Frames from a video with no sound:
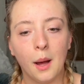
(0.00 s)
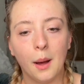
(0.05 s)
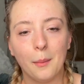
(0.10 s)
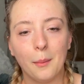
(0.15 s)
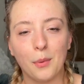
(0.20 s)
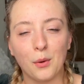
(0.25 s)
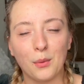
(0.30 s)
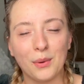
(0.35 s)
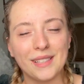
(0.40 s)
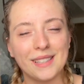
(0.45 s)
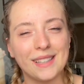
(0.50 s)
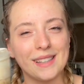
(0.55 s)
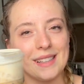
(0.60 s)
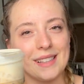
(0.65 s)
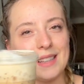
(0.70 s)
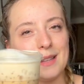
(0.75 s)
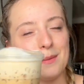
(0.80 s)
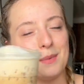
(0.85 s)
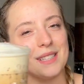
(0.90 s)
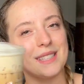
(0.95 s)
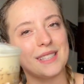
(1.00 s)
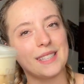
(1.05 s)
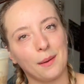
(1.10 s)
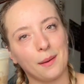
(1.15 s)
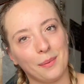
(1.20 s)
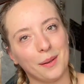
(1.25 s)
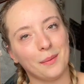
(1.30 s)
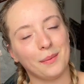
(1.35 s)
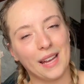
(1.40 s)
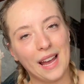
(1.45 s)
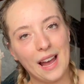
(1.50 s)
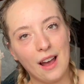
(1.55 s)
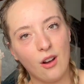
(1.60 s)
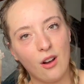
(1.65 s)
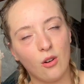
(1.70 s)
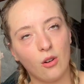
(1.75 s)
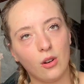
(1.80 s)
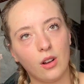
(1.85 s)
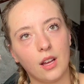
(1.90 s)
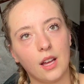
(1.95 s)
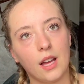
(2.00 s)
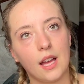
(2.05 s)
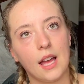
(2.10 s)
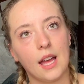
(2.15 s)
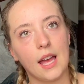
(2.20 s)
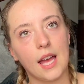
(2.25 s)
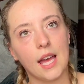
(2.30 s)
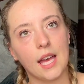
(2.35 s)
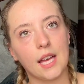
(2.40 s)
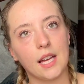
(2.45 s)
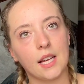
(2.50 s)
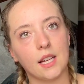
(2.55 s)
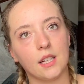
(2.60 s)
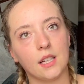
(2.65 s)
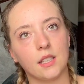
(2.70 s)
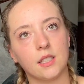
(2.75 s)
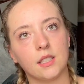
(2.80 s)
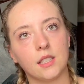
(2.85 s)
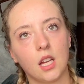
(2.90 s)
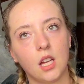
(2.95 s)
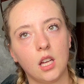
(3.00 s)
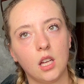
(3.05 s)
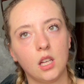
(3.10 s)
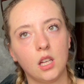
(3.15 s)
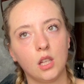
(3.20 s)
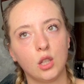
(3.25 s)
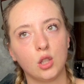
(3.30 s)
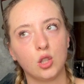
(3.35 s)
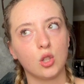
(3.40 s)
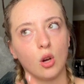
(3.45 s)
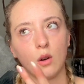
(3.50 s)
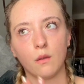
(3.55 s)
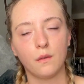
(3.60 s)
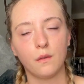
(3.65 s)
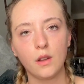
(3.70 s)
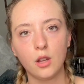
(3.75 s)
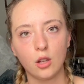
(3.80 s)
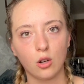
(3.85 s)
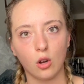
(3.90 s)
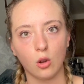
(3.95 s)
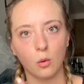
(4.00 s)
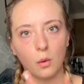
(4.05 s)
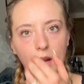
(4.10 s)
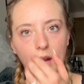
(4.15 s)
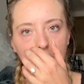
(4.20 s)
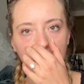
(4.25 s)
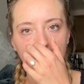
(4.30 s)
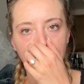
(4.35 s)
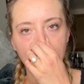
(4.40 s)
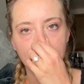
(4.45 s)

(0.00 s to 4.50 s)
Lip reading: But recently they've been skipping me out and don't fill it all the way.